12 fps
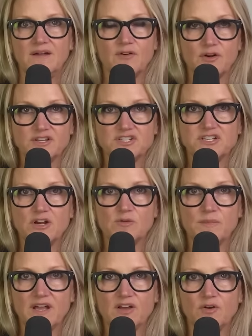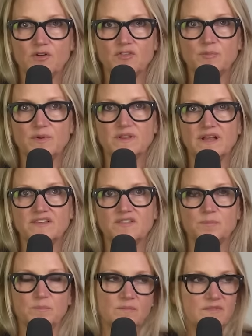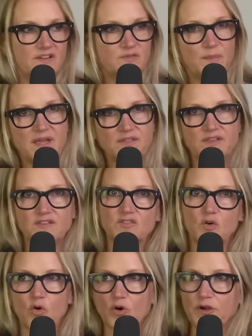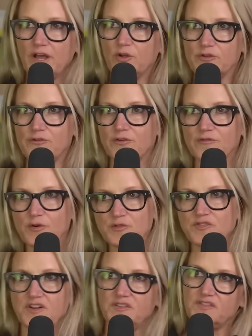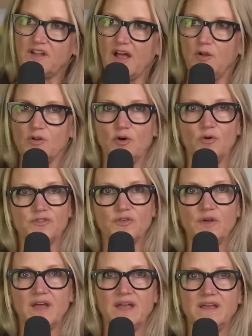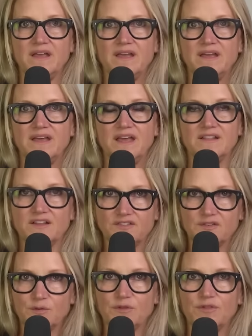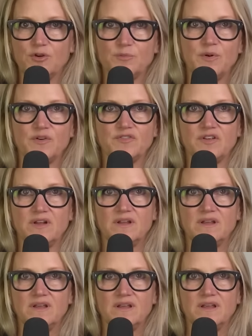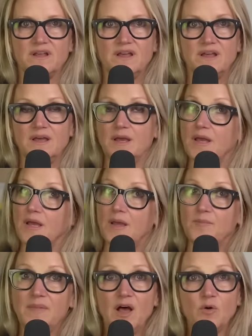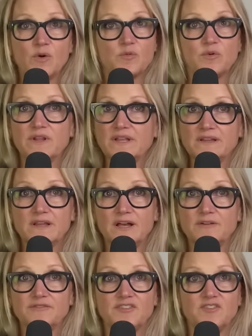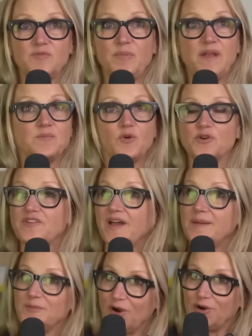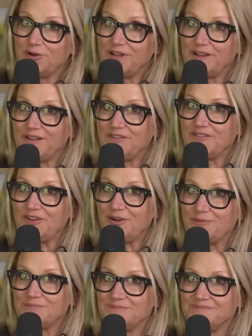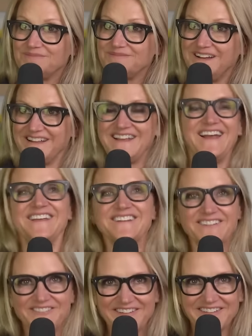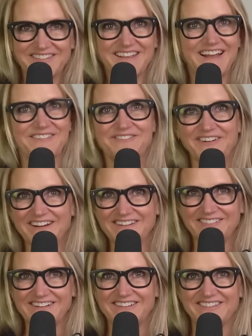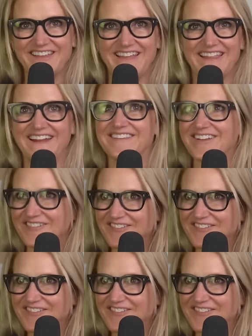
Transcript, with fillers: I've already shared my goals, but let's Let's make these Cornell University style goals, okay? And let's do the third person. Mel would really love to spend more time gardening this year. You know, it feels kind of funny when you say that. It's